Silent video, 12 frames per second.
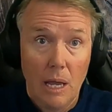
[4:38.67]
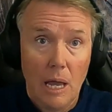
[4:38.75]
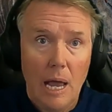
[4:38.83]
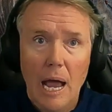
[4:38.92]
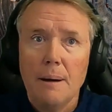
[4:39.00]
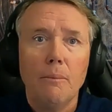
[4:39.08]

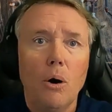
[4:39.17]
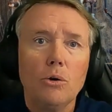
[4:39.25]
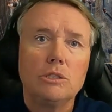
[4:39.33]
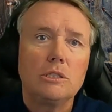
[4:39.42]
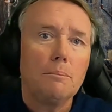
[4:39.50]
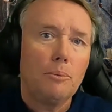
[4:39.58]
and
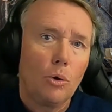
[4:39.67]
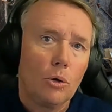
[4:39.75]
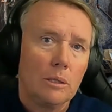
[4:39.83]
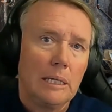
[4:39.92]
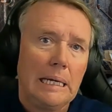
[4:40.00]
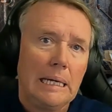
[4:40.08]
most
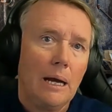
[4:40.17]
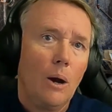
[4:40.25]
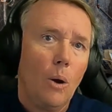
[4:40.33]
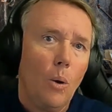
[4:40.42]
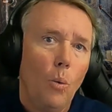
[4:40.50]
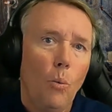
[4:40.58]
importantly,
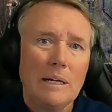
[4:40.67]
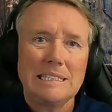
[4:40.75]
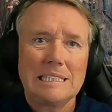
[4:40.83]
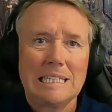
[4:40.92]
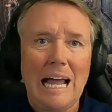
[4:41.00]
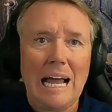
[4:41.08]
what
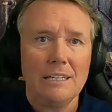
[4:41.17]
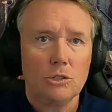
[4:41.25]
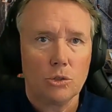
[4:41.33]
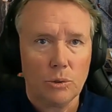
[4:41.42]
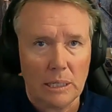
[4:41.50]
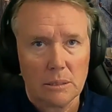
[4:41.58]
sly
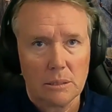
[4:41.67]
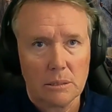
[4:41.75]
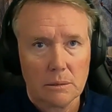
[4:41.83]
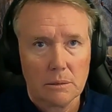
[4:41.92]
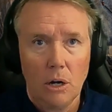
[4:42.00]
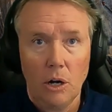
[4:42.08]
tricks
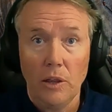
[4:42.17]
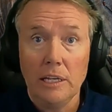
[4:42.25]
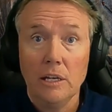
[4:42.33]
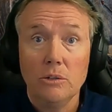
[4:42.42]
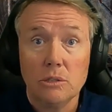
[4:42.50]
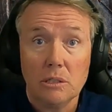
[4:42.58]
are they
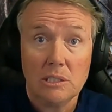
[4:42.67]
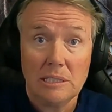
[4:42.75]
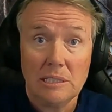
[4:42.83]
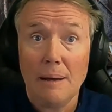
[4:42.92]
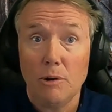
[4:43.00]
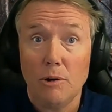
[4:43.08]
using to
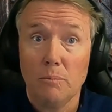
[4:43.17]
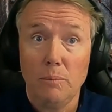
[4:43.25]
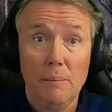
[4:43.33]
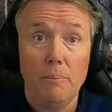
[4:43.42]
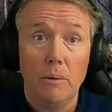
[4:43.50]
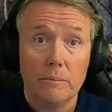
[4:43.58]
scam other people.